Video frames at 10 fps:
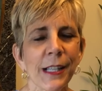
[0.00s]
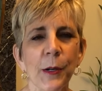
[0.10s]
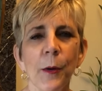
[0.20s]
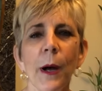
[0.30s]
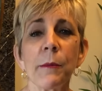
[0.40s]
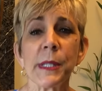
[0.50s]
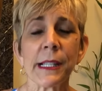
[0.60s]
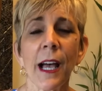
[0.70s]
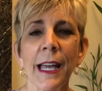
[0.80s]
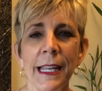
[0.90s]
So
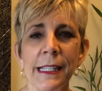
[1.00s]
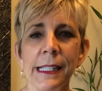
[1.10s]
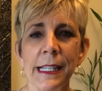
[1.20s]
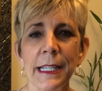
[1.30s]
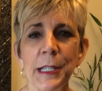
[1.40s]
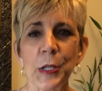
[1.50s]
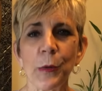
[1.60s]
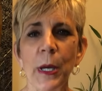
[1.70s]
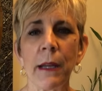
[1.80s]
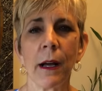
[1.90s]
Scott and Cindy
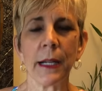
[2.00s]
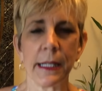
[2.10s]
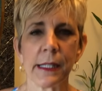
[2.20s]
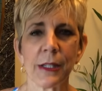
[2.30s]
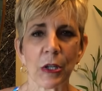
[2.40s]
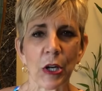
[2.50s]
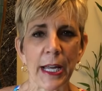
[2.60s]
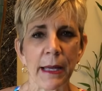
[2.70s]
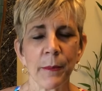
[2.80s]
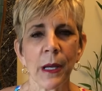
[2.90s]
Do It on
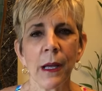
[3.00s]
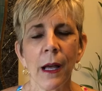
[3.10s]
Instagram,